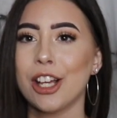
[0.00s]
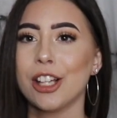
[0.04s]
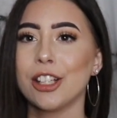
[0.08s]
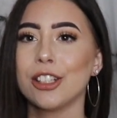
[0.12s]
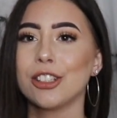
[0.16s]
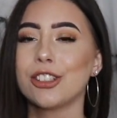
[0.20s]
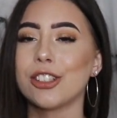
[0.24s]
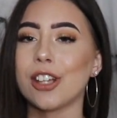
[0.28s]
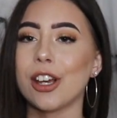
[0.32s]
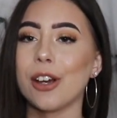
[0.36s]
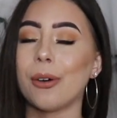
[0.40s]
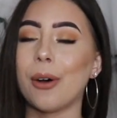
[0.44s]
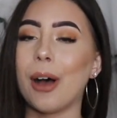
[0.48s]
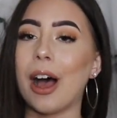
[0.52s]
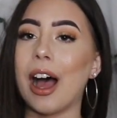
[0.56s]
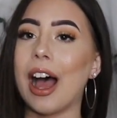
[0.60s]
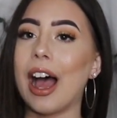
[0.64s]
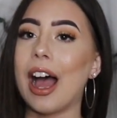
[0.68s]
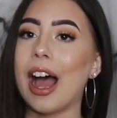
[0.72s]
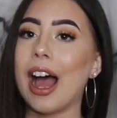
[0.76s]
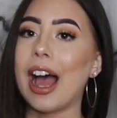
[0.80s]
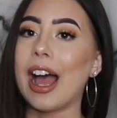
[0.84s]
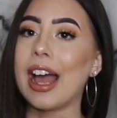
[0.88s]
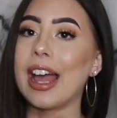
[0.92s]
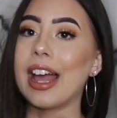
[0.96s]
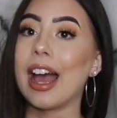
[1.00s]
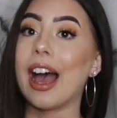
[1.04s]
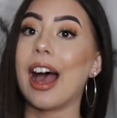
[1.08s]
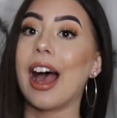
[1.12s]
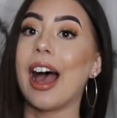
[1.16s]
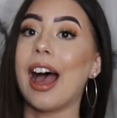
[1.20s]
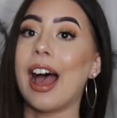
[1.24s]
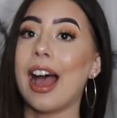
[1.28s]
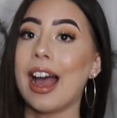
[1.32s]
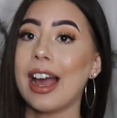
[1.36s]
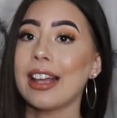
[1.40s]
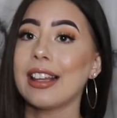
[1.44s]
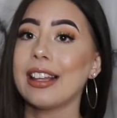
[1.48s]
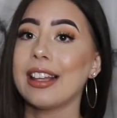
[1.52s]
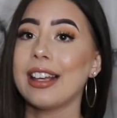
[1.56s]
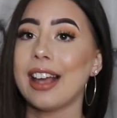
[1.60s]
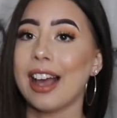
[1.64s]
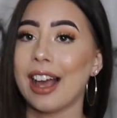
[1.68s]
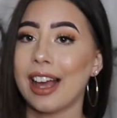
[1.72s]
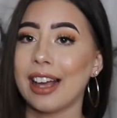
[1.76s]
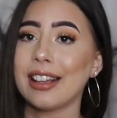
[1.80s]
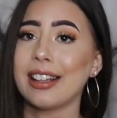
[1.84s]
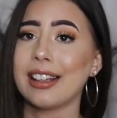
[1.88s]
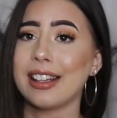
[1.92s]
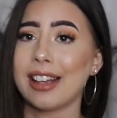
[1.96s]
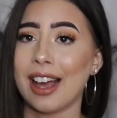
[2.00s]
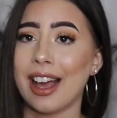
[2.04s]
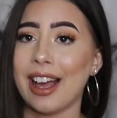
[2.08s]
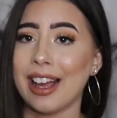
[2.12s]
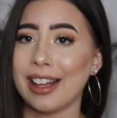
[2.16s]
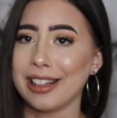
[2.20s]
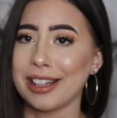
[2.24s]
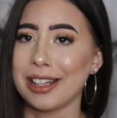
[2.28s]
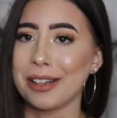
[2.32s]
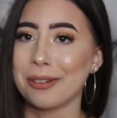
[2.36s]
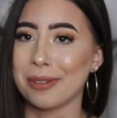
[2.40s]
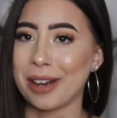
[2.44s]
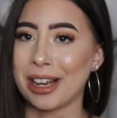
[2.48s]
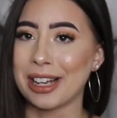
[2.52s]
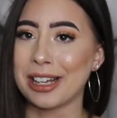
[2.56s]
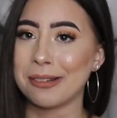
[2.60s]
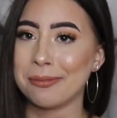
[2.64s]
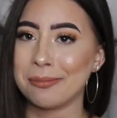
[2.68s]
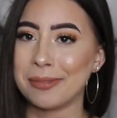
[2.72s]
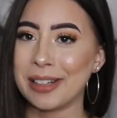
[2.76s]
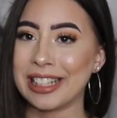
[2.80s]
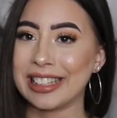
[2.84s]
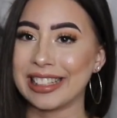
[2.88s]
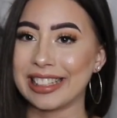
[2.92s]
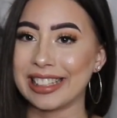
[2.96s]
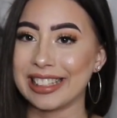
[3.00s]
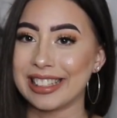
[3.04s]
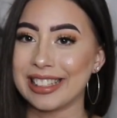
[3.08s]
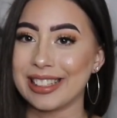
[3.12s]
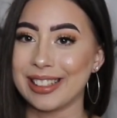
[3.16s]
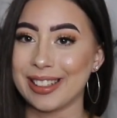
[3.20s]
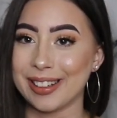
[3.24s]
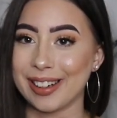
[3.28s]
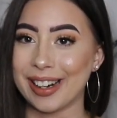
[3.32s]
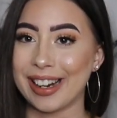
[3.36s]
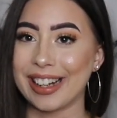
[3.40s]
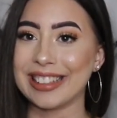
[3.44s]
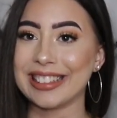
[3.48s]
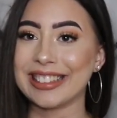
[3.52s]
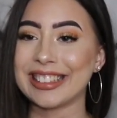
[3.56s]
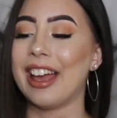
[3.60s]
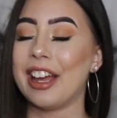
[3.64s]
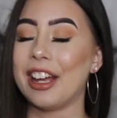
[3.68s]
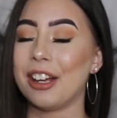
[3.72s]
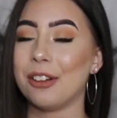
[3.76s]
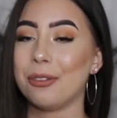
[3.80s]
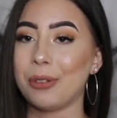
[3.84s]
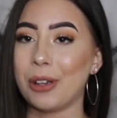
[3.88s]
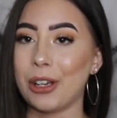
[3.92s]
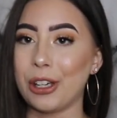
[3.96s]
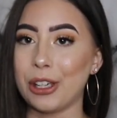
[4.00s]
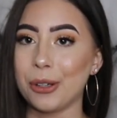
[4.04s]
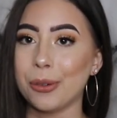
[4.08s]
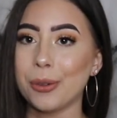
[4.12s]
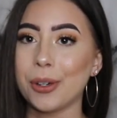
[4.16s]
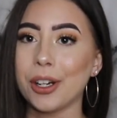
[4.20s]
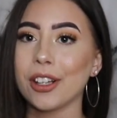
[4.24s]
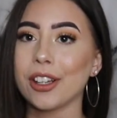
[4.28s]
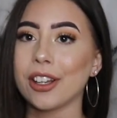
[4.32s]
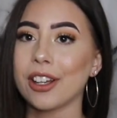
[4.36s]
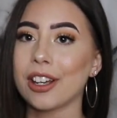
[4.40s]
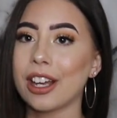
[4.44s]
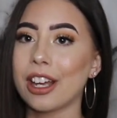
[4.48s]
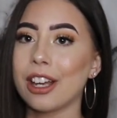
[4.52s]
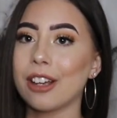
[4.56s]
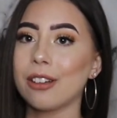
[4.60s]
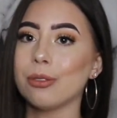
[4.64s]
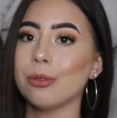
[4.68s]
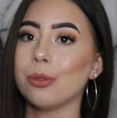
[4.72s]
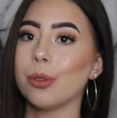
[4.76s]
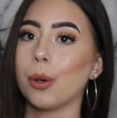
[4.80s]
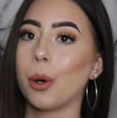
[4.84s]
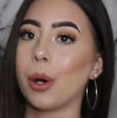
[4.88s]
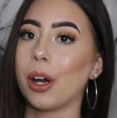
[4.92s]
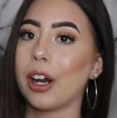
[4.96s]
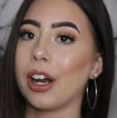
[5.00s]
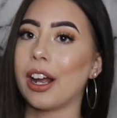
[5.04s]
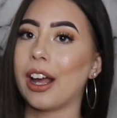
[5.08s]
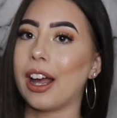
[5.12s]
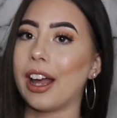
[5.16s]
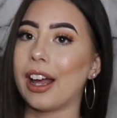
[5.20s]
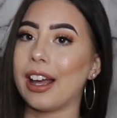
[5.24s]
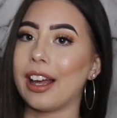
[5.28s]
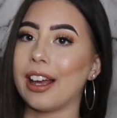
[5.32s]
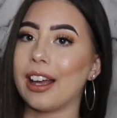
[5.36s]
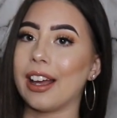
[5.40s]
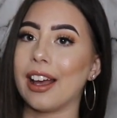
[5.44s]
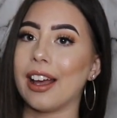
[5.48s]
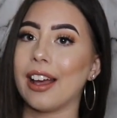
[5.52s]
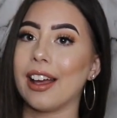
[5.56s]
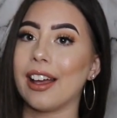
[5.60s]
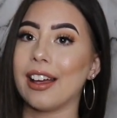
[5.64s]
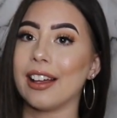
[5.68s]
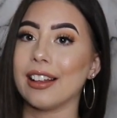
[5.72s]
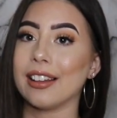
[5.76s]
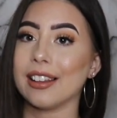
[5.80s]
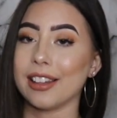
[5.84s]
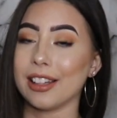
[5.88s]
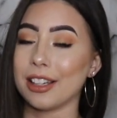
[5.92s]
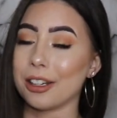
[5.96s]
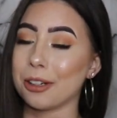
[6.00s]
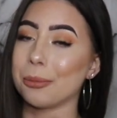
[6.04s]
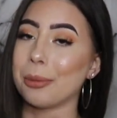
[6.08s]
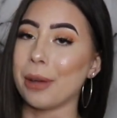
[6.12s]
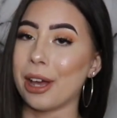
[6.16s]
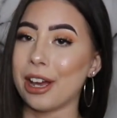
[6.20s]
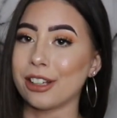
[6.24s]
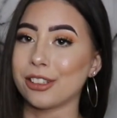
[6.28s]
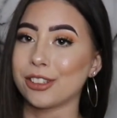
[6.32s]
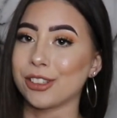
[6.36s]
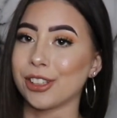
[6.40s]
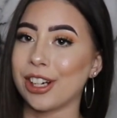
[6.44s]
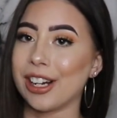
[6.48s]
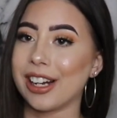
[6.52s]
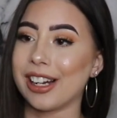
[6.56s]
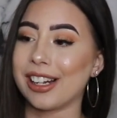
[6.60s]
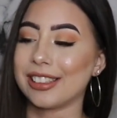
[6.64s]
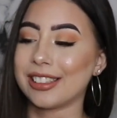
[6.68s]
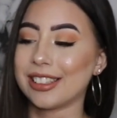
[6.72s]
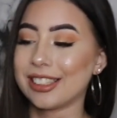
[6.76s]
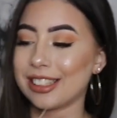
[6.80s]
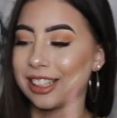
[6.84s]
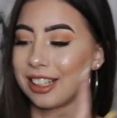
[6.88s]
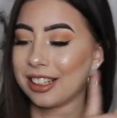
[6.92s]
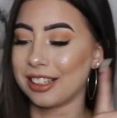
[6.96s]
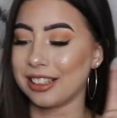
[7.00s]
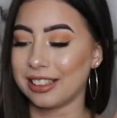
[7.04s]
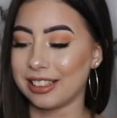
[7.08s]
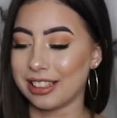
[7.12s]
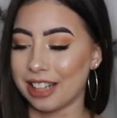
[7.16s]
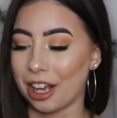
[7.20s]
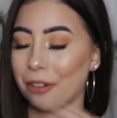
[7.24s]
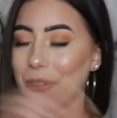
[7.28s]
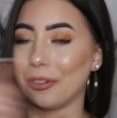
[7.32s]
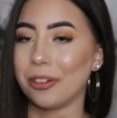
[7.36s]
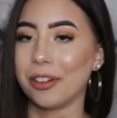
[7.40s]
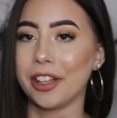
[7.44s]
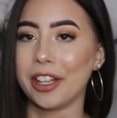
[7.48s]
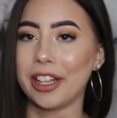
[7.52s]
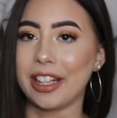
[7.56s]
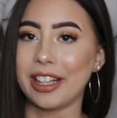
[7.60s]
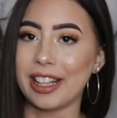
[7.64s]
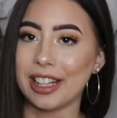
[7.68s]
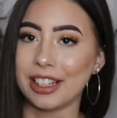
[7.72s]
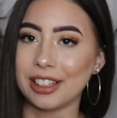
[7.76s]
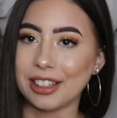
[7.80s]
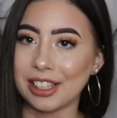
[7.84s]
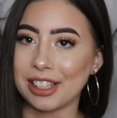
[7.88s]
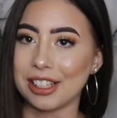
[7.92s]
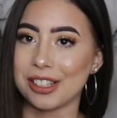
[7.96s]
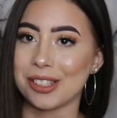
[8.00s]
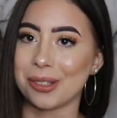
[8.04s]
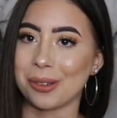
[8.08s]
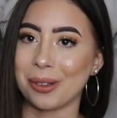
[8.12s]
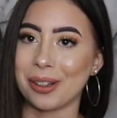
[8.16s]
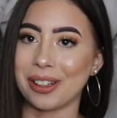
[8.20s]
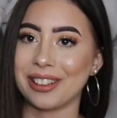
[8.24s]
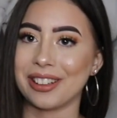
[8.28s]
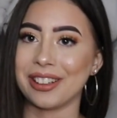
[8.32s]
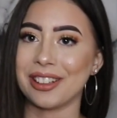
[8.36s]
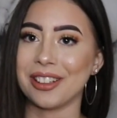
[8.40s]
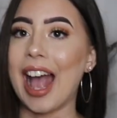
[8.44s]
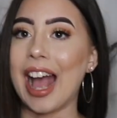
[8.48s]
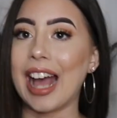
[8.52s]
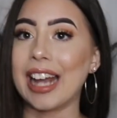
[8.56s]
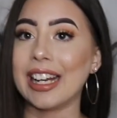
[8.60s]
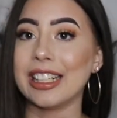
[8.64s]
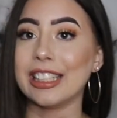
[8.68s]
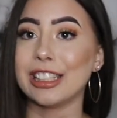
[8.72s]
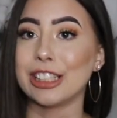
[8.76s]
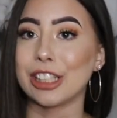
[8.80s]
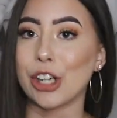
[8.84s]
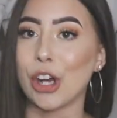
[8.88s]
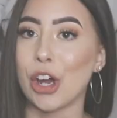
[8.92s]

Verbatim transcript: So I highly, highly, highly recommend this dress. If you are looking for a little black dress, definitely get this one. Add it to